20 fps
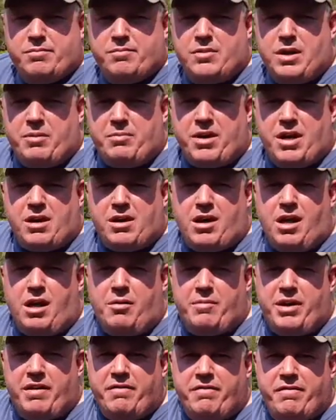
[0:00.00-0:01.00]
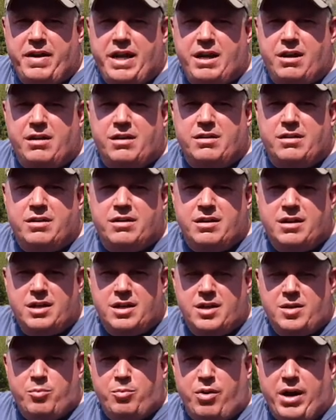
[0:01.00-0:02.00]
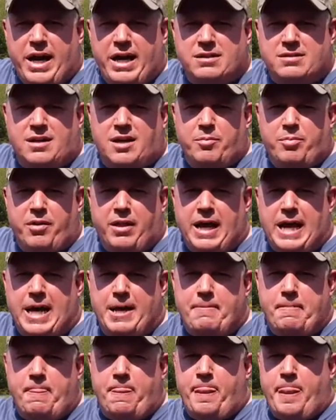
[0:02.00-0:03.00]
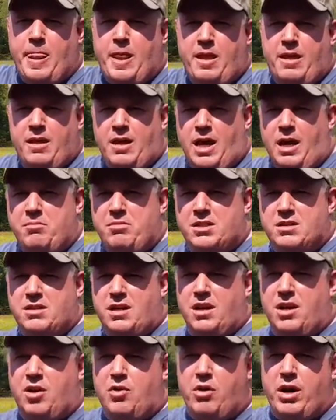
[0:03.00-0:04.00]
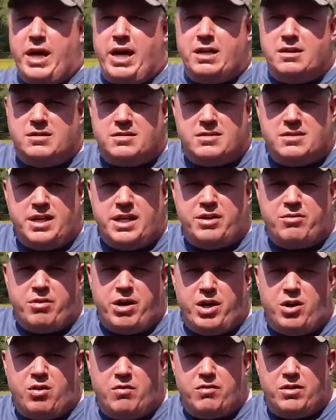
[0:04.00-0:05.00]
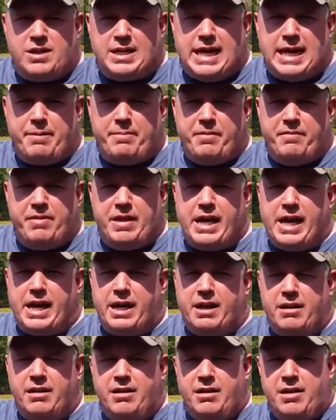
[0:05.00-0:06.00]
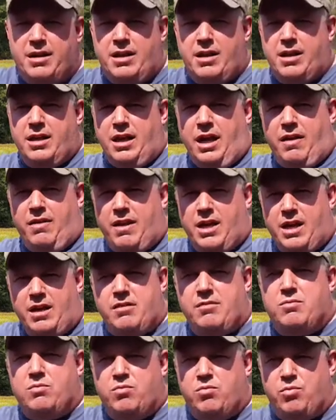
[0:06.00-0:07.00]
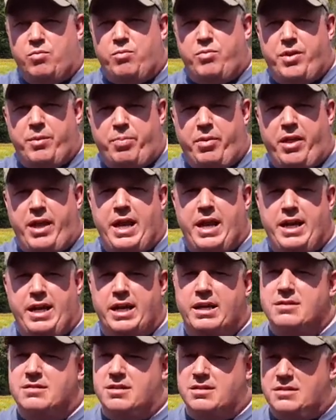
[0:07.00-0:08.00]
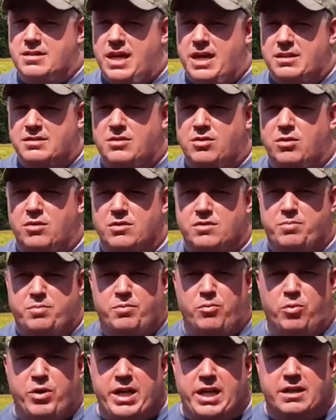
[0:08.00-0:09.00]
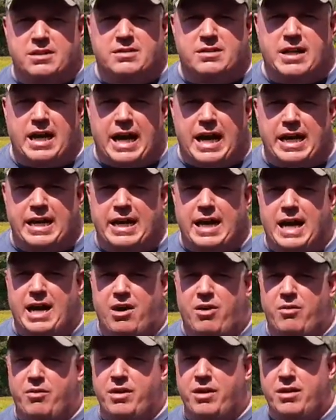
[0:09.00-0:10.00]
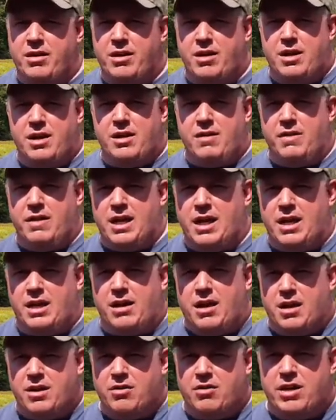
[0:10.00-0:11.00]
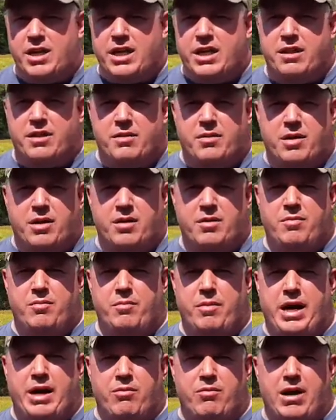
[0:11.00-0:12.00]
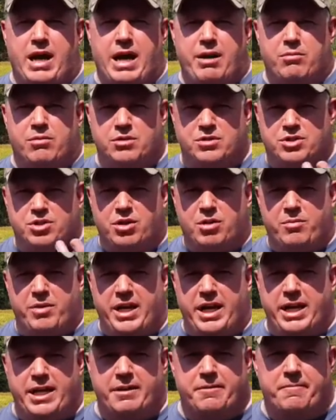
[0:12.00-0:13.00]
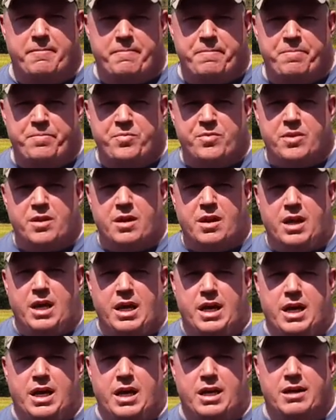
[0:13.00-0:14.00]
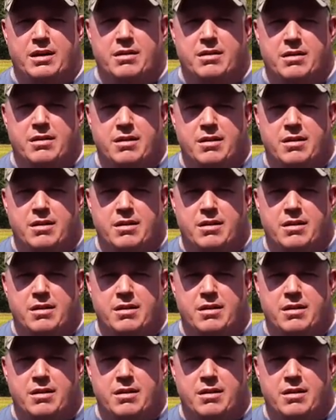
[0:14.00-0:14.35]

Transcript: well, I'm going to call my failed brassica plot. I'm just going to go ahead and seed right over top of that. And then the plan is, is as those weeds die down, then underneath my rye will germinate and